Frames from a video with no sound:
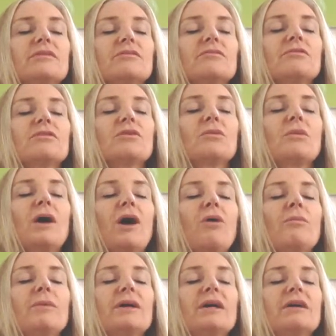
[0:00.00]
for the
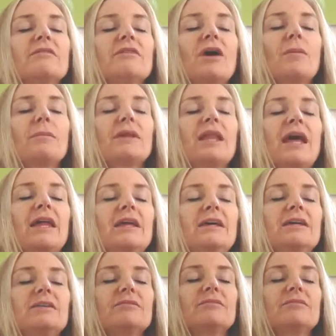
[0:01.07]
well-being of our planet.